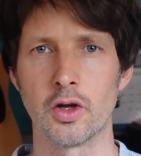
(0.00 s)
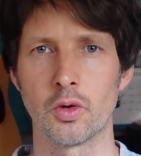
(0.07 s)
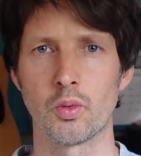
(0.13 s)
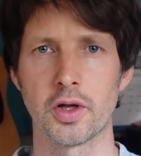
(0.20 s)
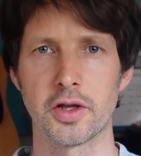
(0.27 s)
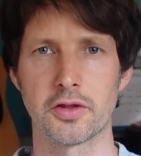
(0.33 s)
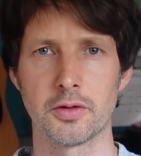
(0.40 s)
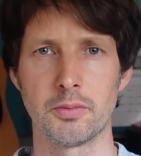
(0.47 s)

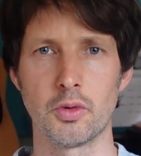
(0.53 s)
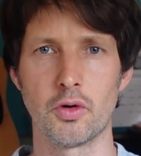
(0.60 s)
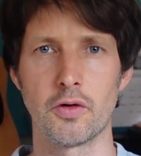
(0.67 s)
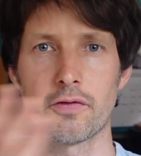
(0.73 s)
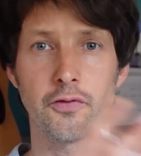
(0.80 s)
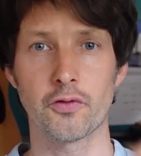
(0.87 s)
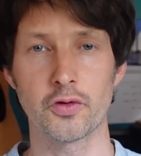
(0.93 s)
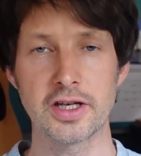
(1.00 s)
with the more
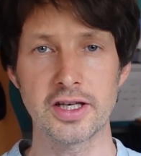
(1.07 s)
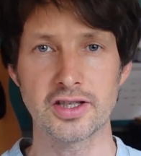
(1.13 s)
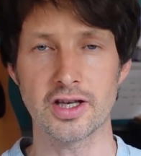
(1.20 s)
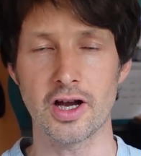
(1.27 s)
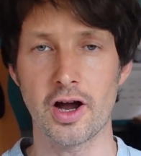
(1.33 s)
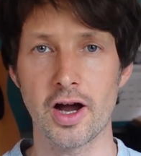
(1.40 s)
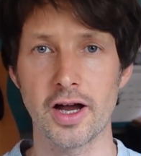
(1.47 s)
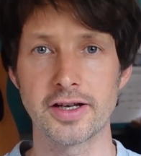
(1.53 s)
free
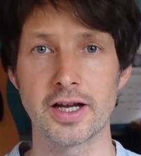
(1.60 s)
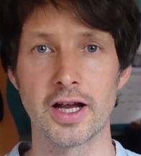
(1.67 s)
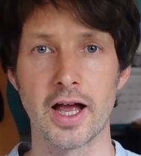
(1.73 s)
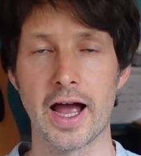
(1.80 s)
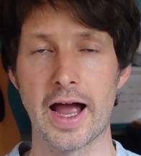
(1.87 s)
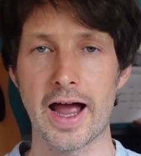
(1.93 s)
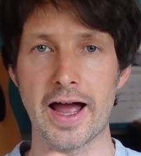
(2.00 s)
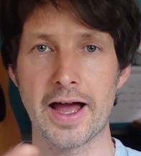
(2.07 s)
side
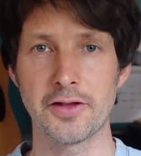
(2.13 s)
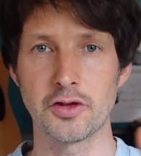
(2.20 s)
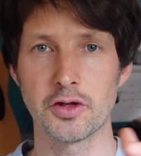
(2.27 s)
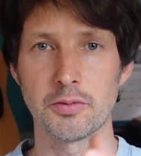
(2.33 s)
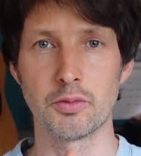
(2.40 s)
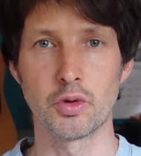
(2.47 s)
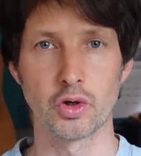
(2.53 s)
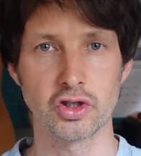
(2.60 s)
and
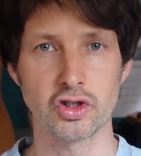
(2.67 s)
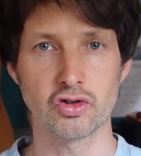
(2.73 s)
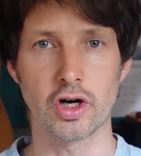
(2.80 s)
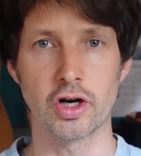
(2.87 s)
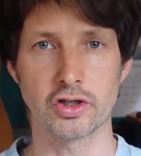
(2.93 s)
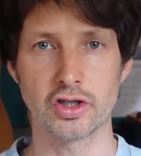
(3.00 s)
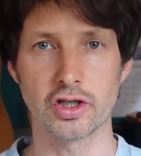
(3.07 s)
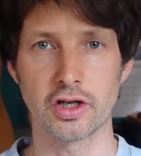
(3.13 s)
the more
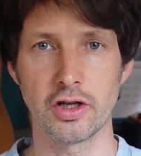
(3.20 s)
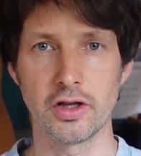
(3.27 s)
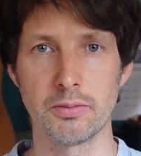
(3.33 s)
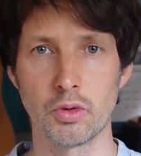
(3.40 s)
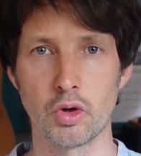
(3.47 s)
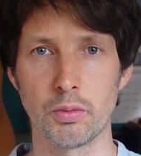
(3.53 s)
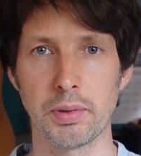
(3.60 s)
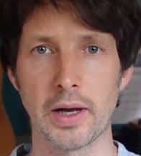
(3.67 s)
structured and the
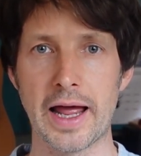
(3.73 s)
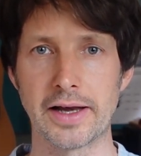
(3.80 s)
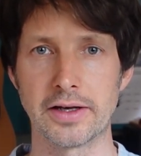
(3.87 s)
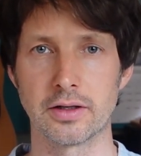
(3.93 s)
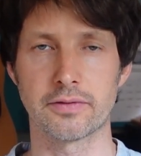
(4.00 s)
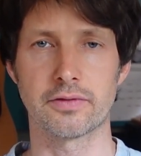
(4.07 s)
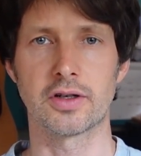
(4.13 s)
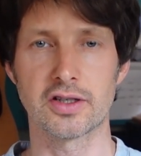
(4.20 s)
more
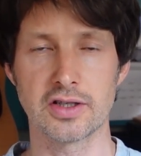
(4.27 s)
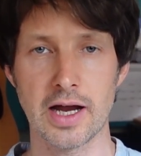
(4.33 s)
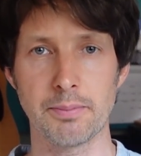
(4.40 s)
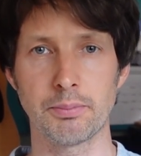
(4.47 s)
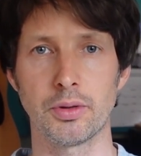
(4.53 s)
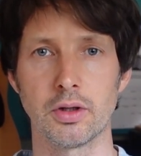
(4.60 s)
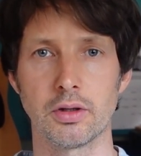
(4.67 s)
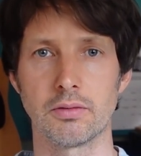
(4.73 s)
planned. For
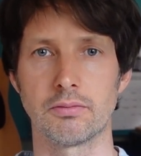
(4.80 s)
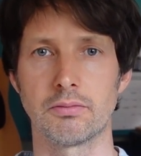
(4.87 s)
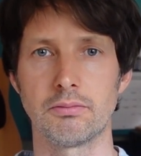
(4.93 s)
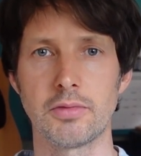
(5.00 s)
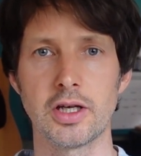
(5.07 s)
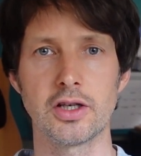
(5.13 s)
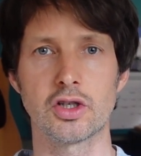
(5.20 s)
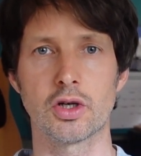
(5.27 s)
example,
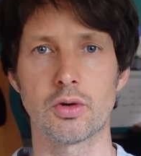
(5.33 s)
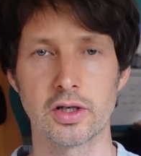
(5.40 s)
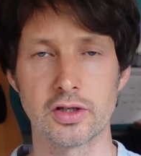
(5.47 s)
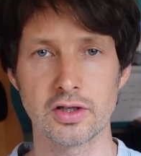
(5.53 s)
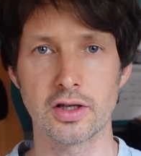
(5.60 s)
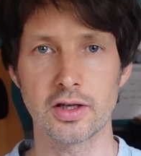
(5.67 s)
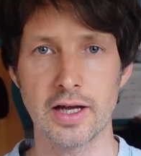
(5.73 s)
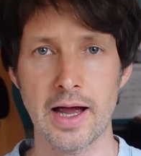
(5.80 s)
me talking
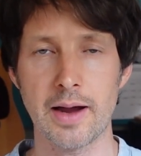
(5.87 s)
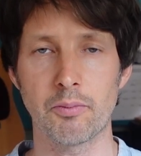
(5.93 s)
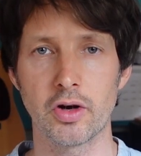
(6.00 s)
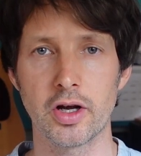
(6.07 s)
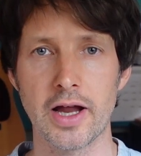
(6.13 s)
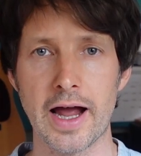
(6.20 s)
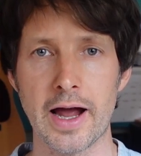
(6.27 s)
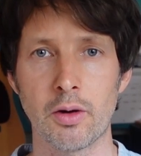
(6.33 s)
to the camera
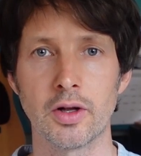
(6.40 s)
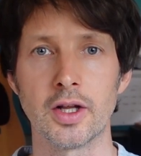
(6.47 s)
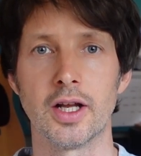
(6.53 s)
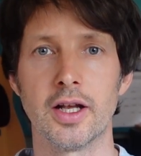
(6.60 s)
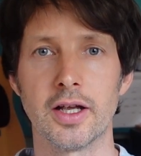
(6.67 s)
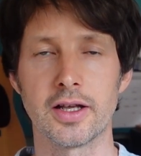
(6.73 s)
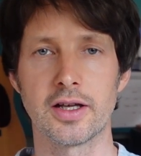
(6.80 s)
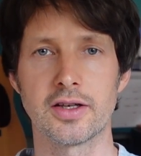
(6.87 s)
now
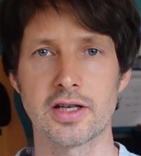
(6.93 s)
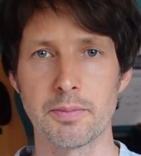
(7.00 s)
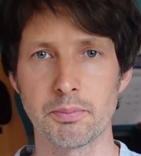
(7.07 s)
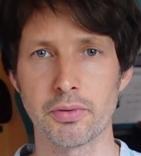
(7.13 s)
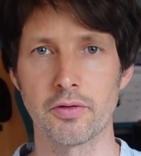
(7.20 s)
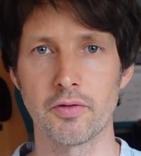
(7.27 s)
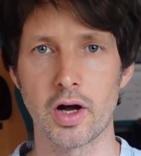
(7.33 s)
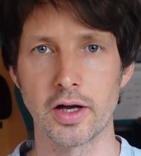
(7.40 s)
is
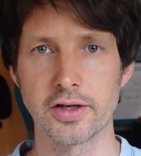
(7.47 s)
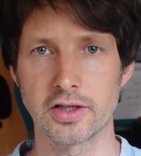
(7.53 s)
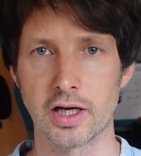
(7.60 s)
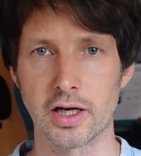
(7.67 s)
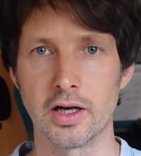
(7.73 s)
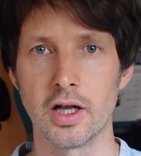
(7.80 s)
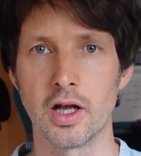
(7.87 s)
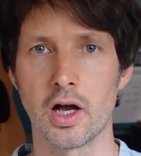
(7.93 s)

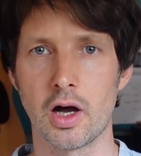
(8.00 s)
improvising.